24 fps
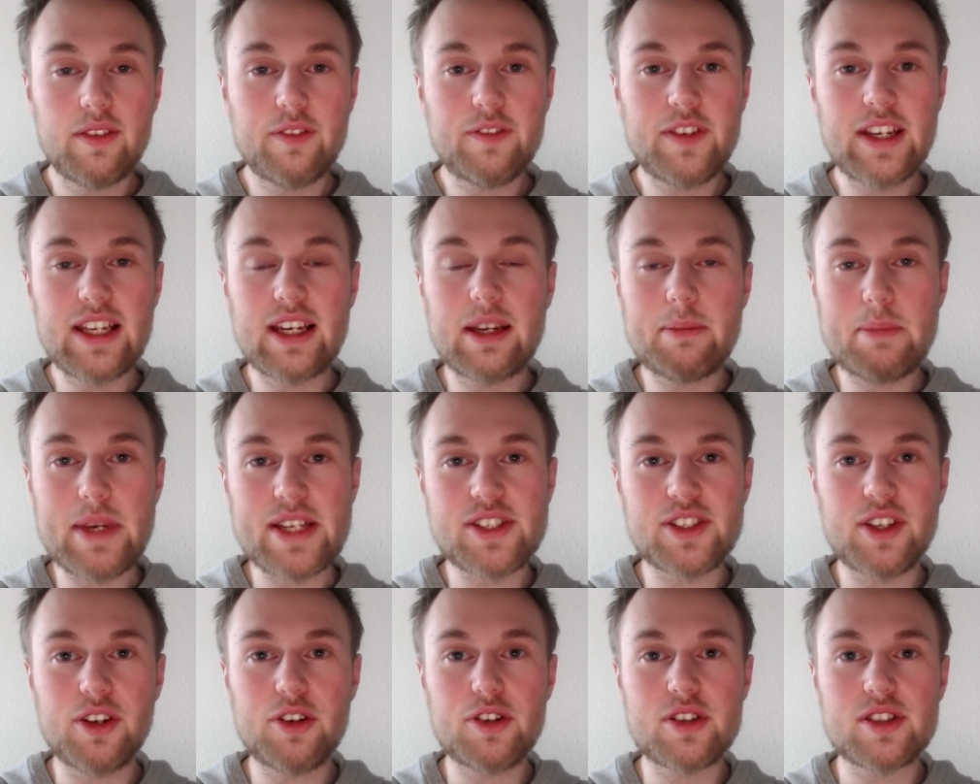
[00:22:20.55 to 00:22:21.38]
feeling
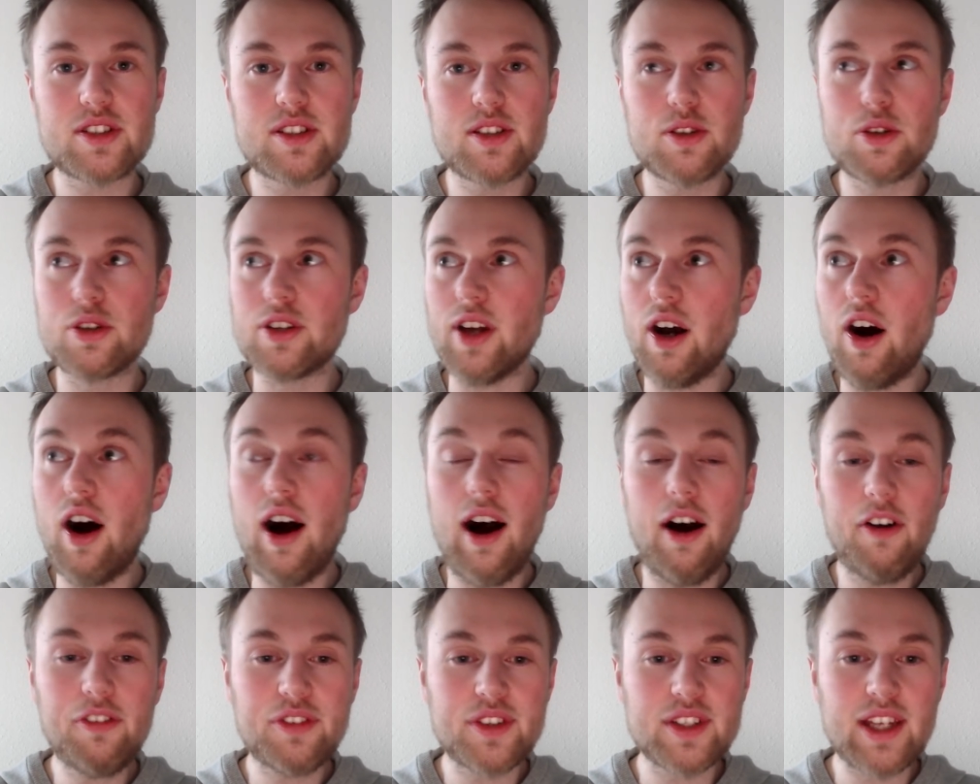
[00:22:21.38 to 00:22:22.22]
misunderstood,
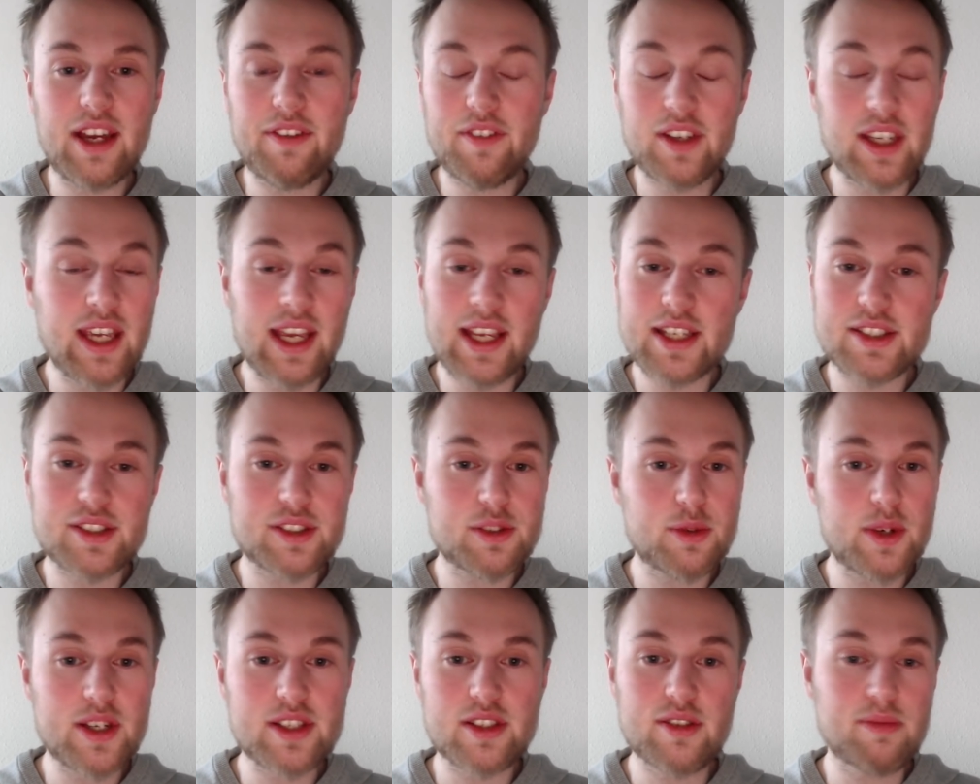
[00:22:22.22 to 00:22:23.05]
often having
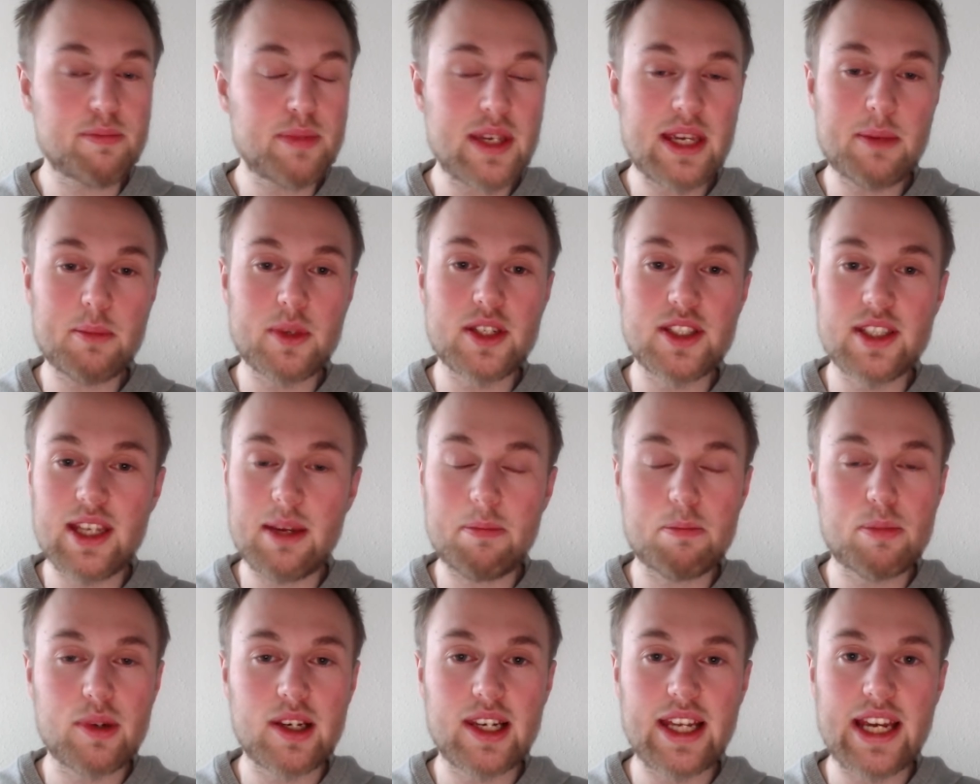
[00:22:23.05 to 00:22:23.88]
histories of being
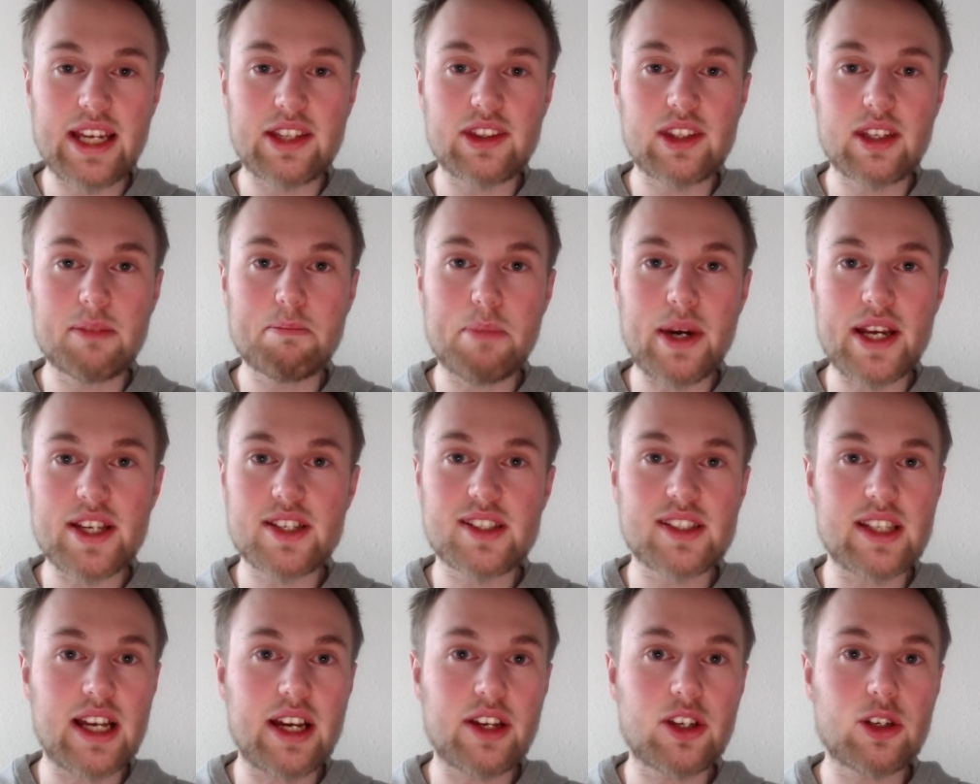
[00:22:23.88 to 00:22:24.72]
manipulated by
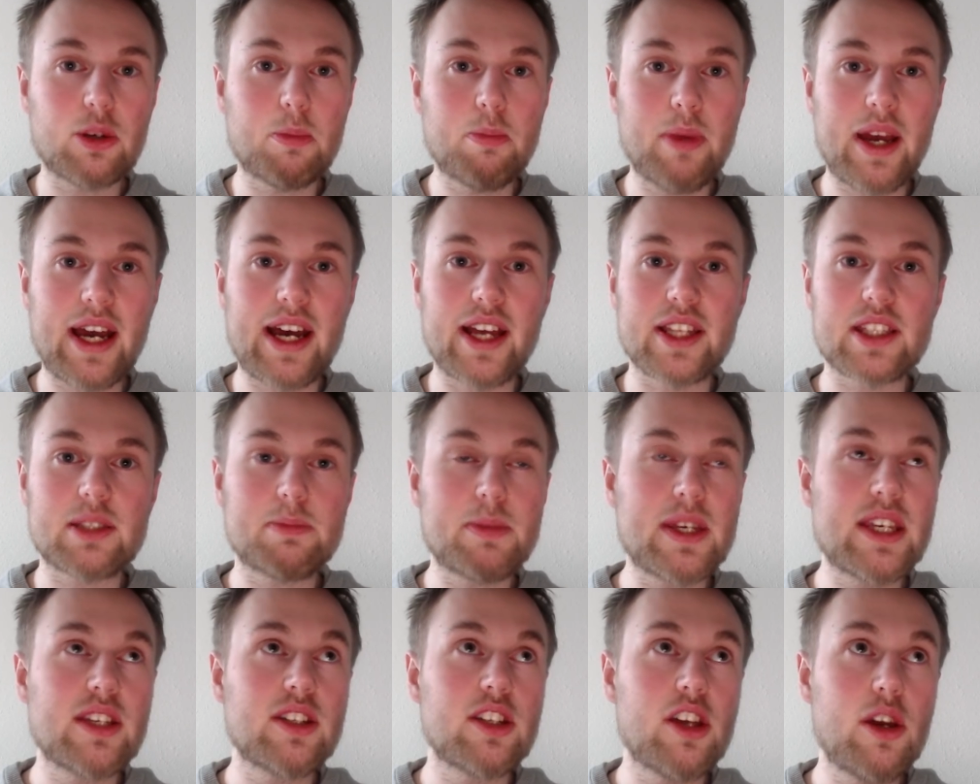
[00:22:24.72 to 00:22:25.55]
psychopaths,
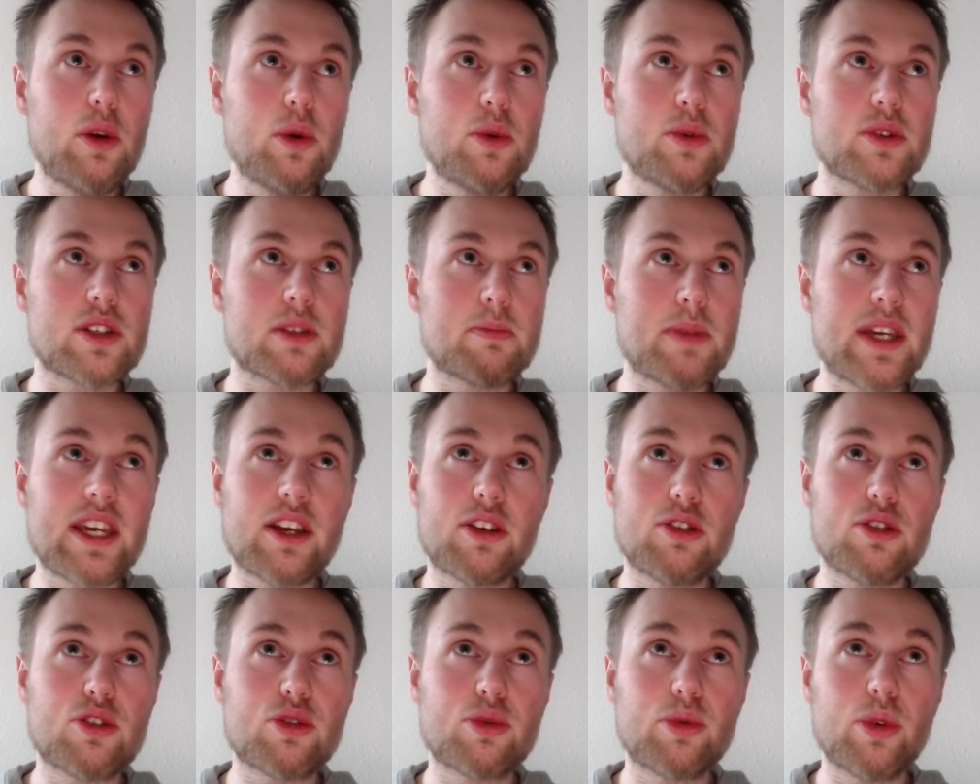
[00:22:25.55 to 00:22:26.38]
being used, being
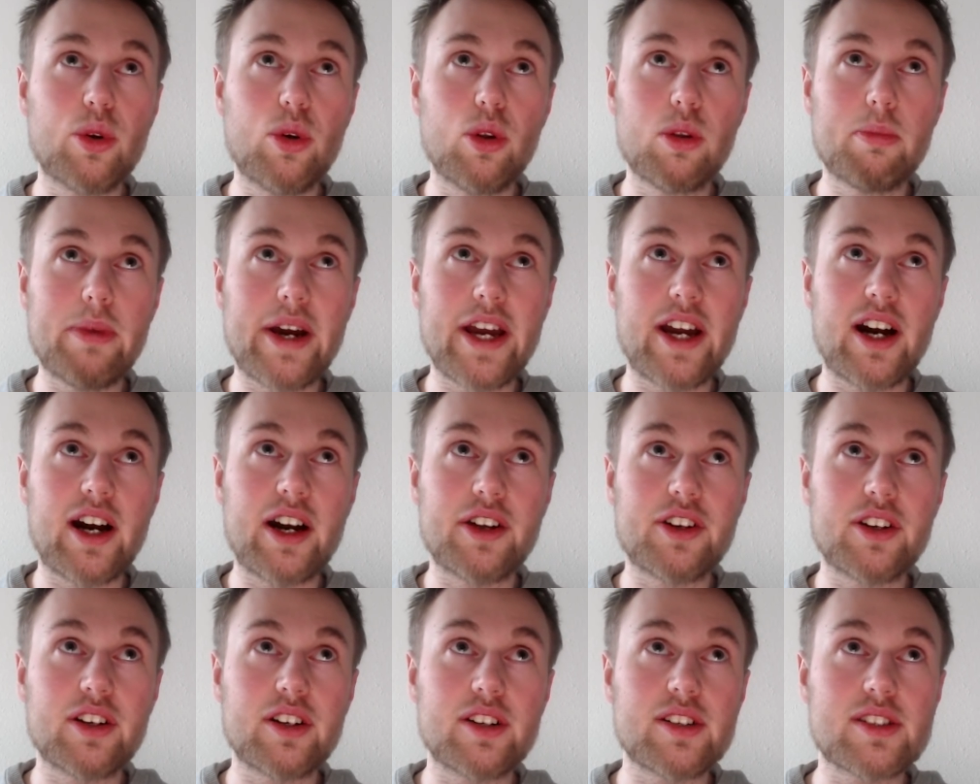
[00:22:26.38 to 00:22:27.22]
controlled by
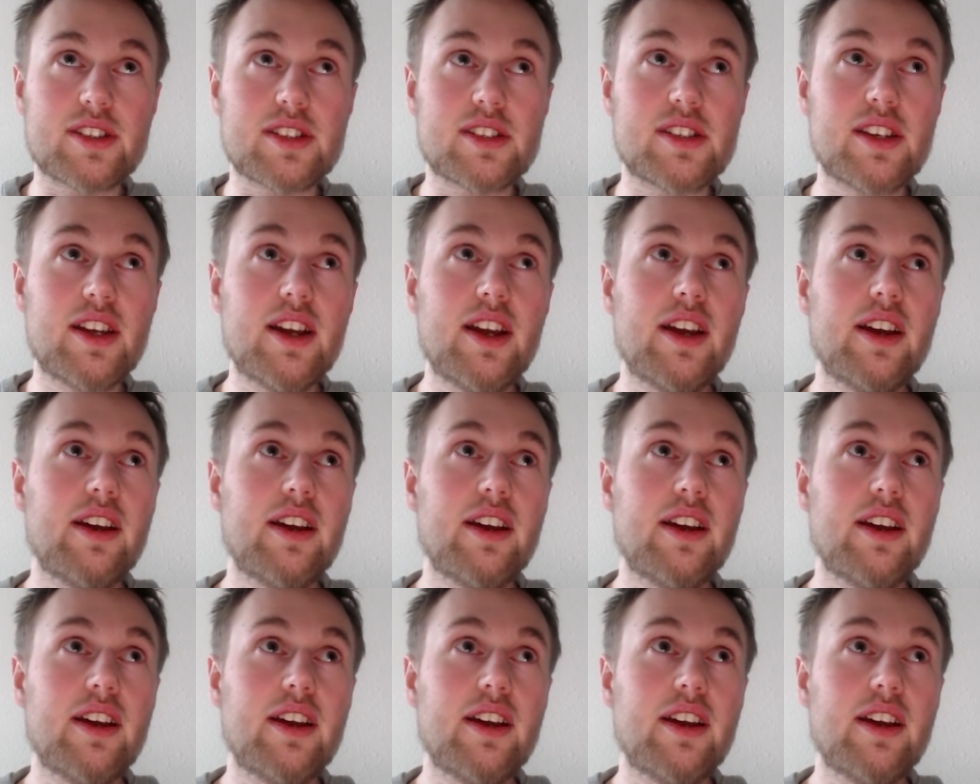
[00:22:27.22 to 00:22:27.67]
others,